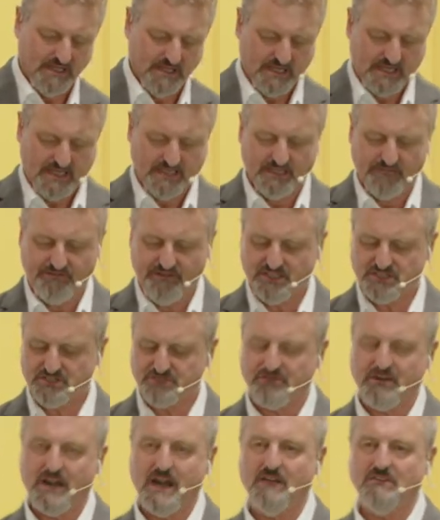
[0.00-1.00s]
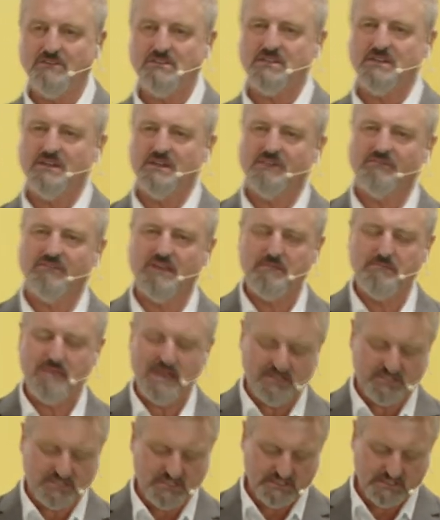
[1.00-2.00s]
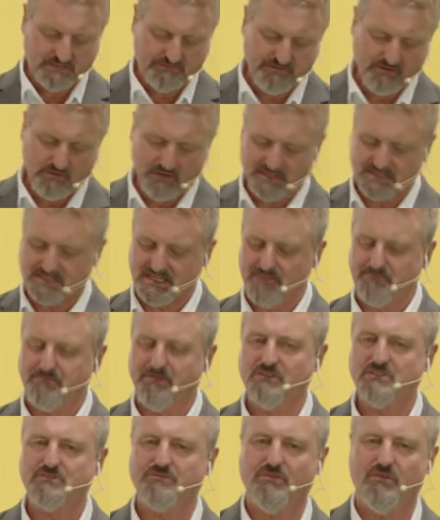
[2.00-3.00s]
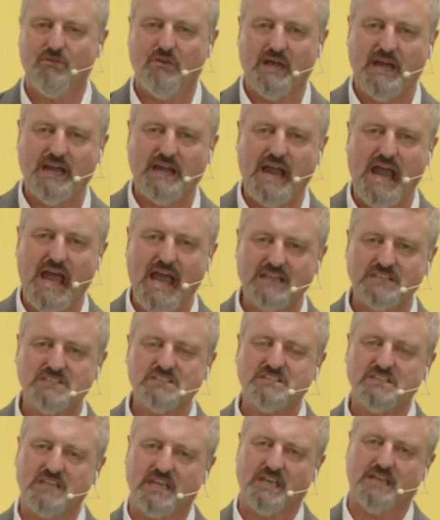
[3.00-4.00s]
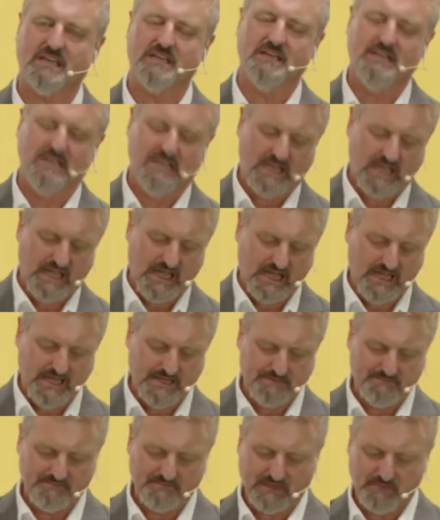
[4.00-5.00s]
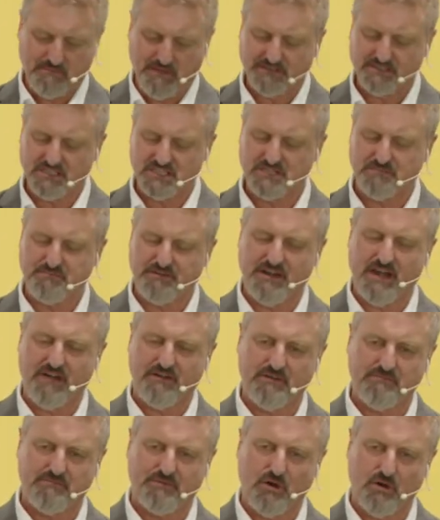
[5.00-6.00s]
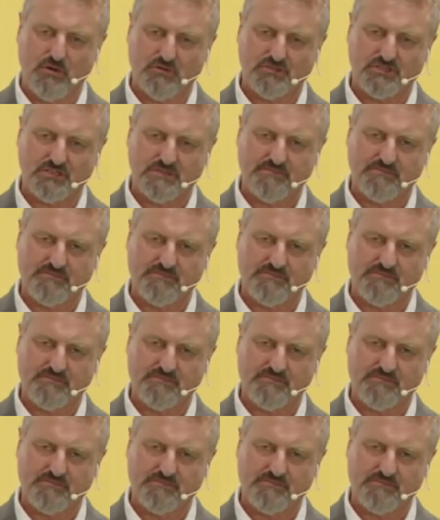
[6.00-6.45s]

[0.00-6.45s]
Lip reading: In the first round, we mentioned a few examples for enhancing multidisciplinary approach.